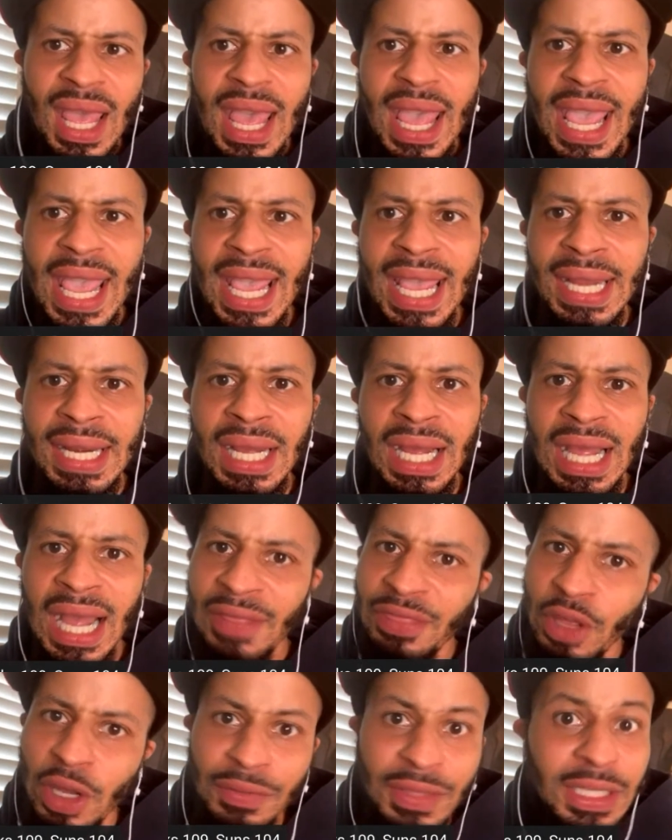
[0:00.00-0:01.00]
And I
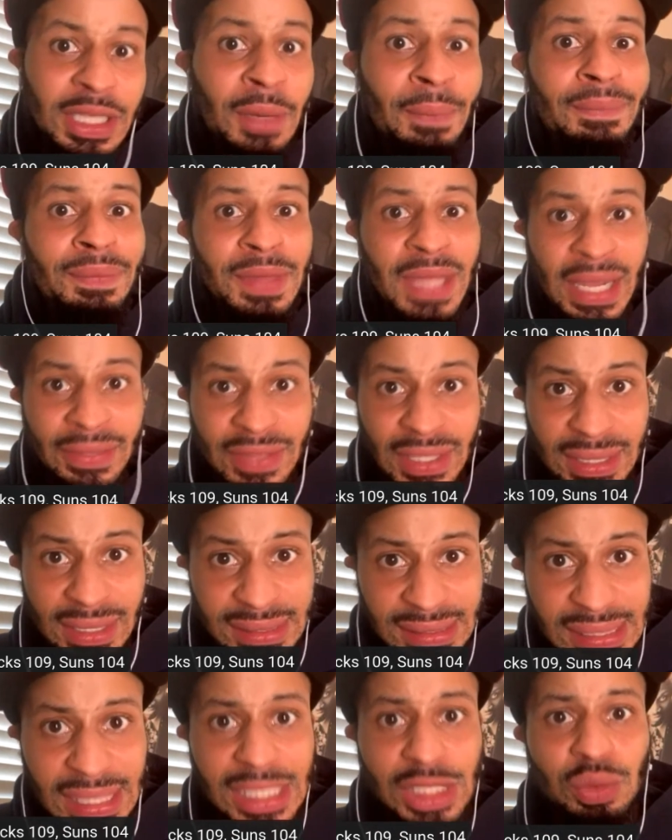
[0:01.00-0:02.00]
thought that I think the
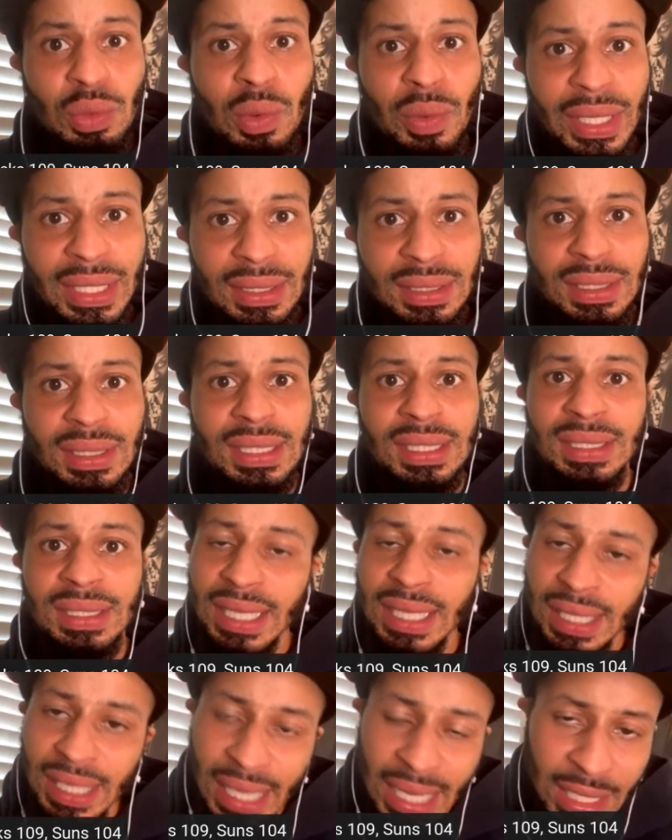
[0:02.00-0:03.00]
Suns will win
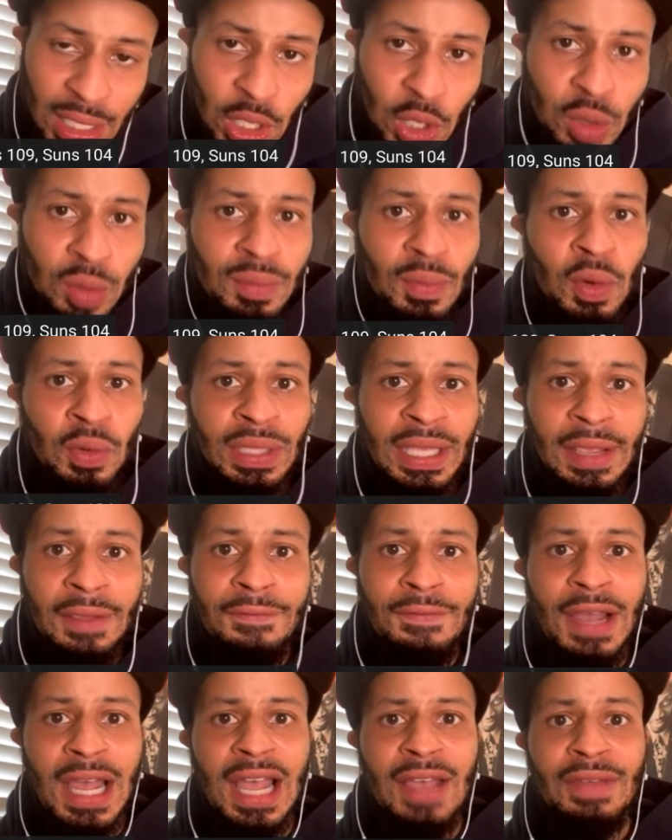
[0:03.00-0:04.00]
at home on Game
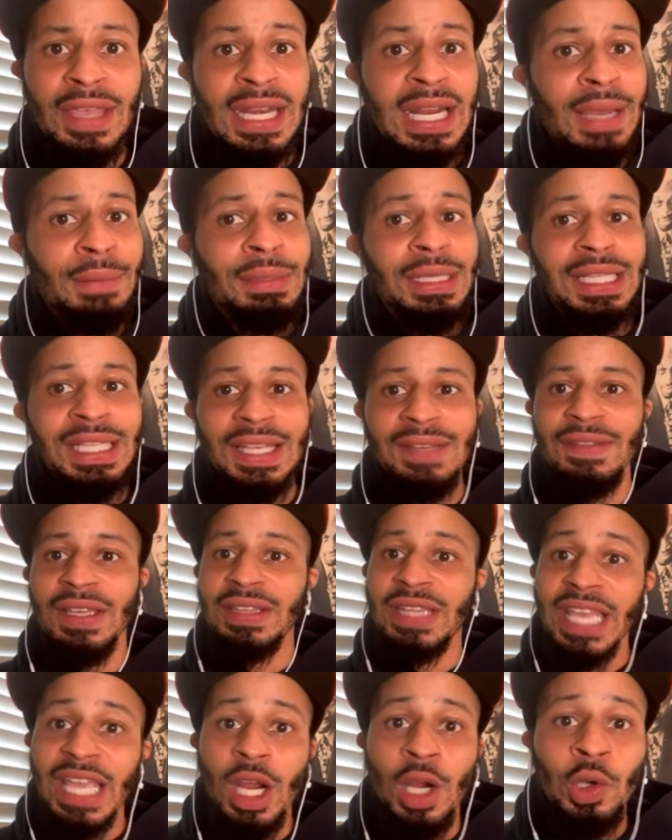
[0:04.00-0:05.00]
5, and I believe that
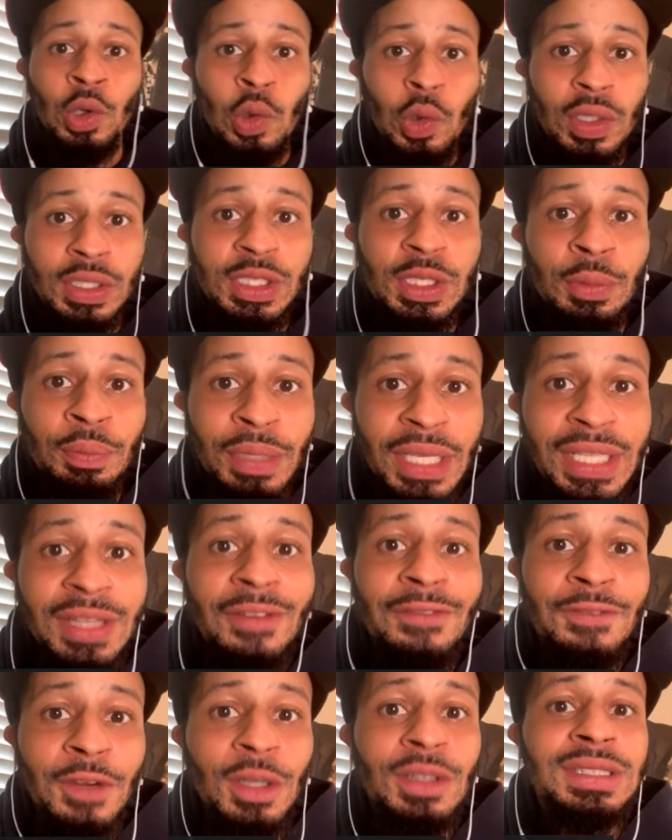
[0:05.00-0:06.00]
they are going to be
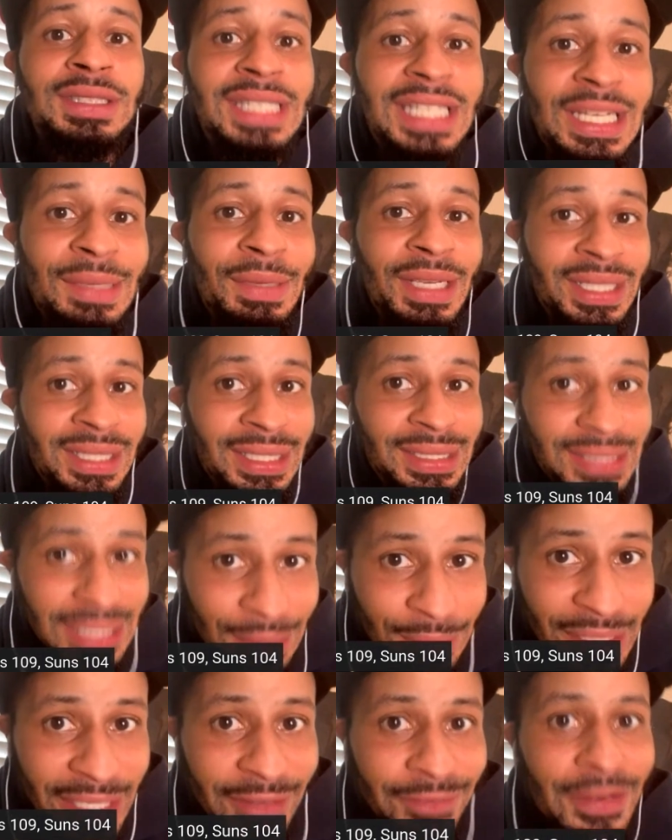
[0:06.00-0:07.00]
the first team in this
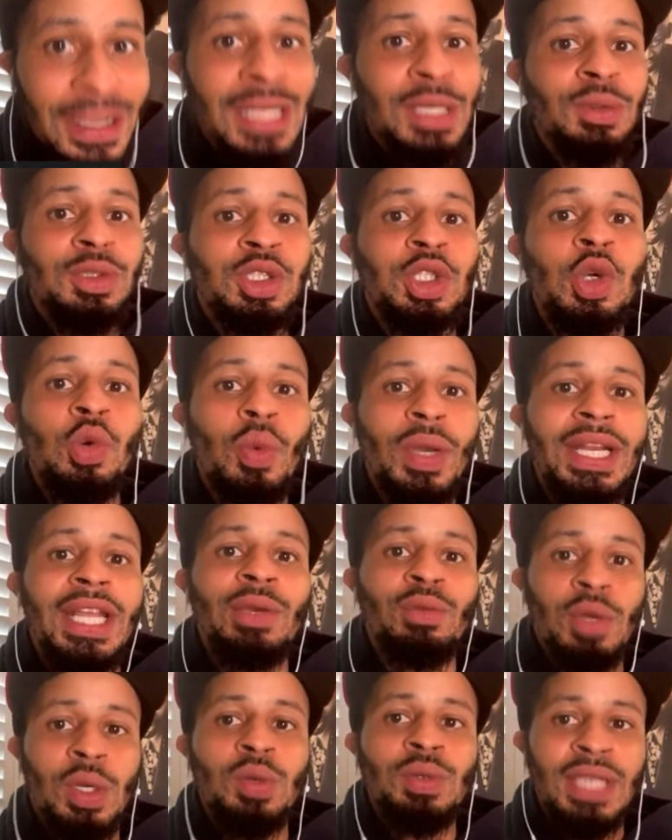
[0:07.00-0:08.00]
NBA Finals to win a
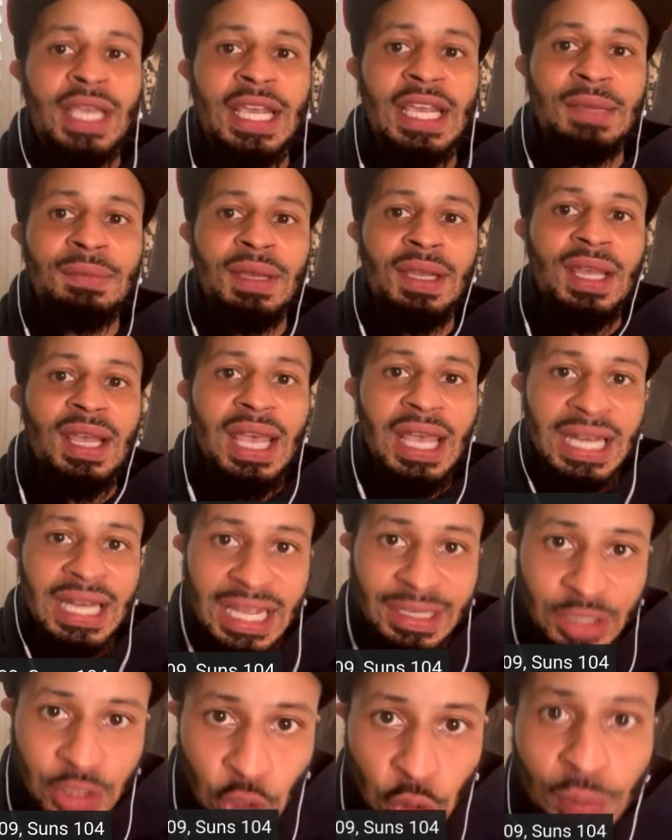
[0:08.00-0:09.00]
road game, and
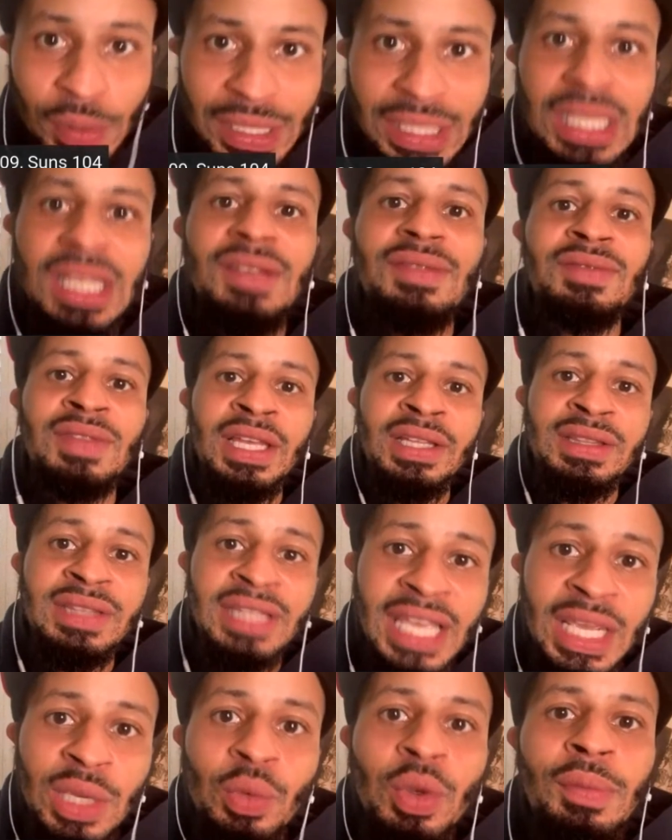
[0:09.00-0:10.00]
I do believe that
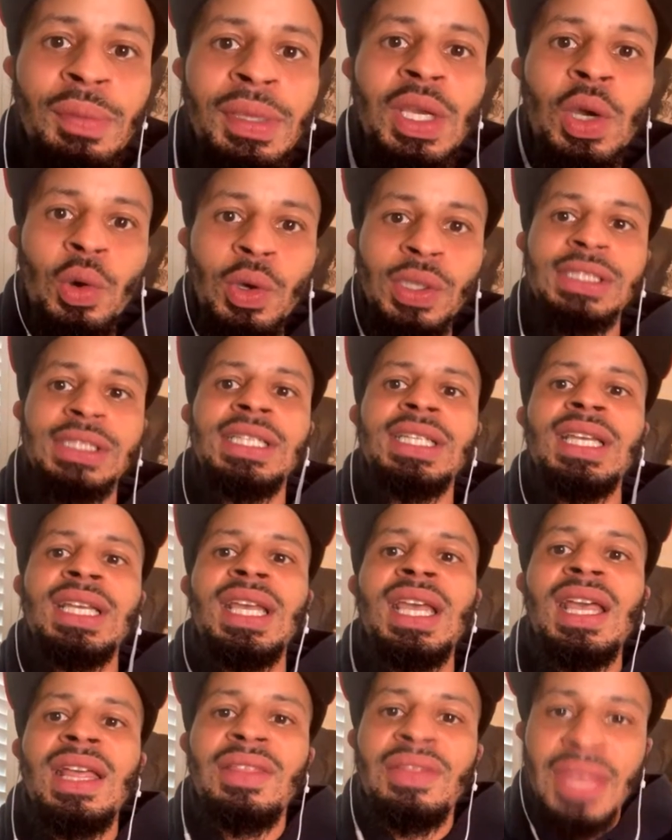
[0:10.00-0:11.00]
they will be hoisting
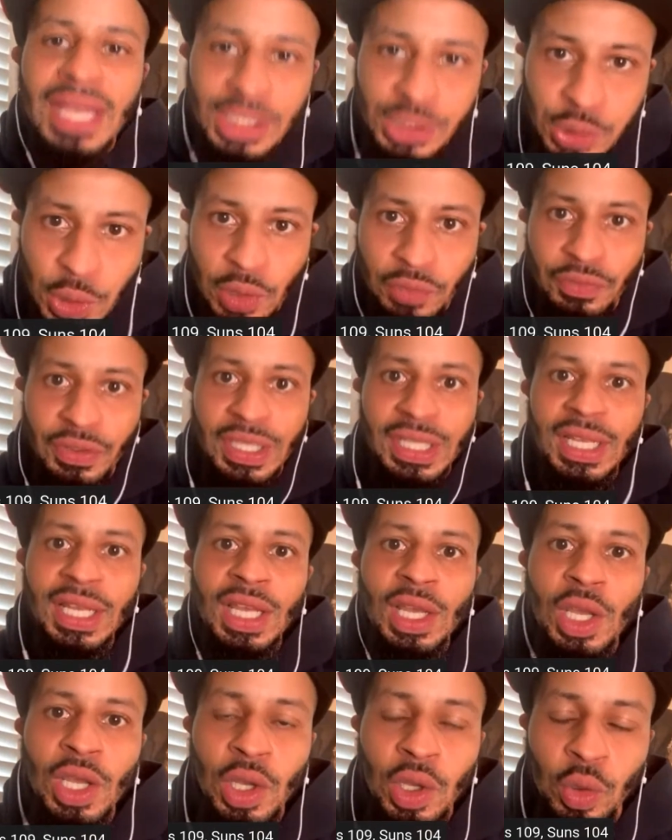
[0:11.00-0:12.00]
that trophy
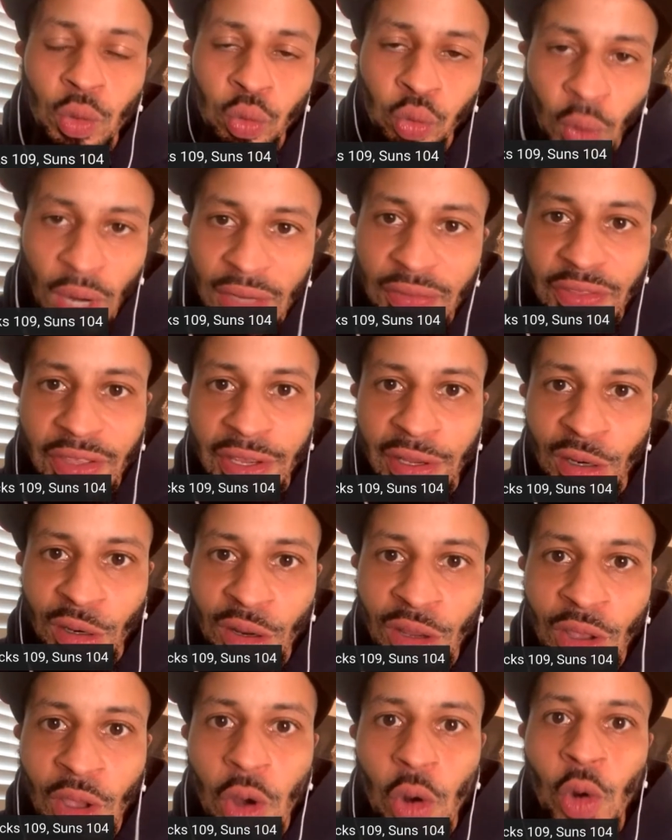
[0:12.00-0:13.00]
right there
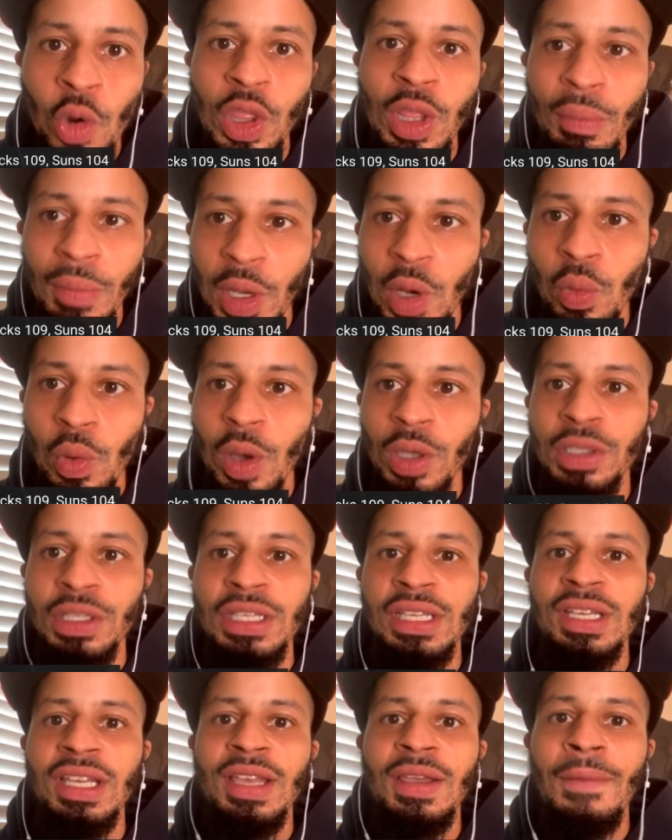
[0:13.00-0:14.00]
on the
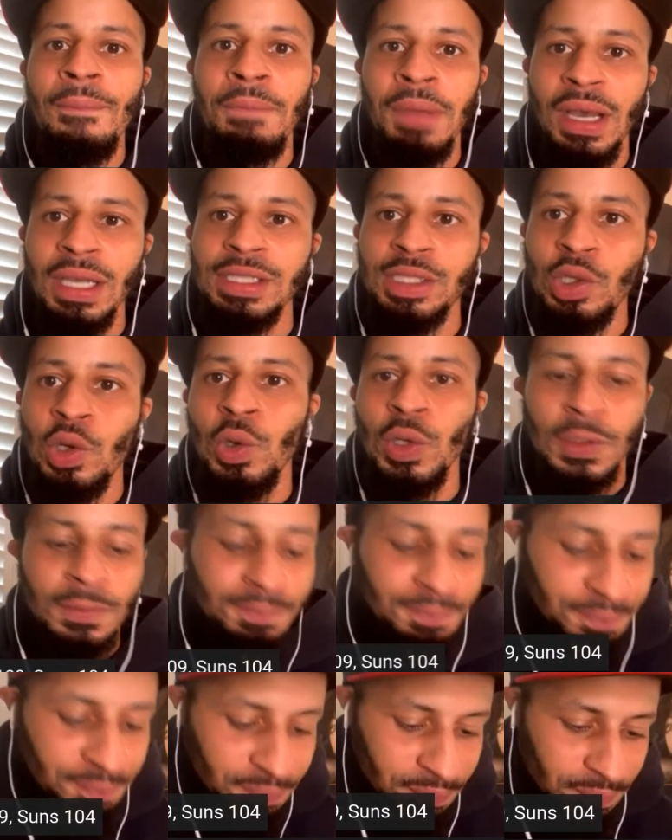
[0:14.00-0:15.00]
Milwaukee Bucks court.
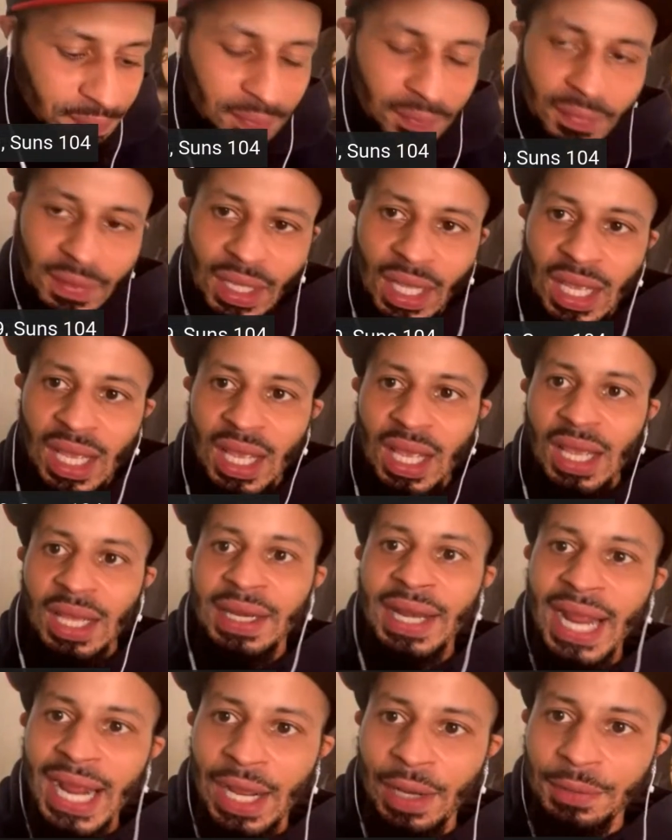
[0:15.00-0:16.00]

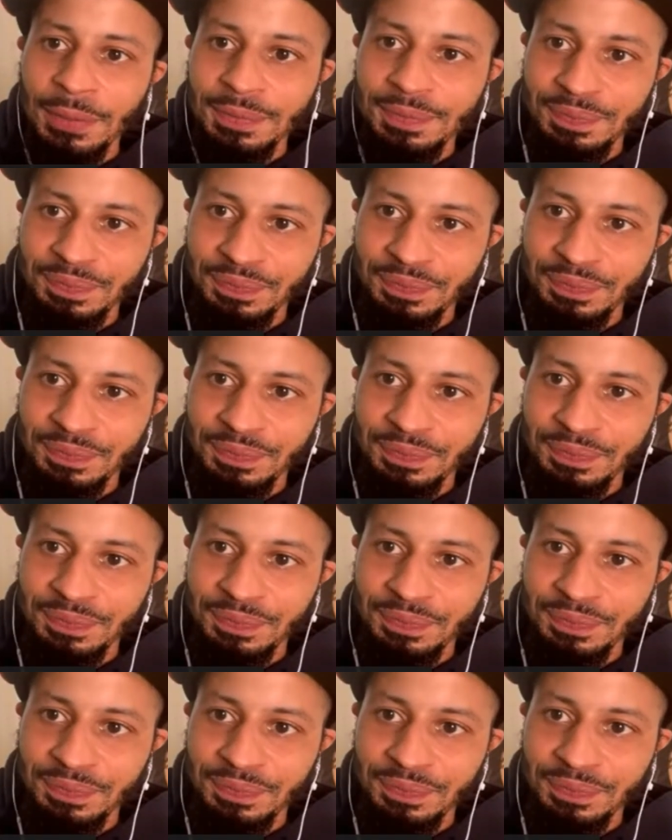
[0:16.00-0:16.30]
Now,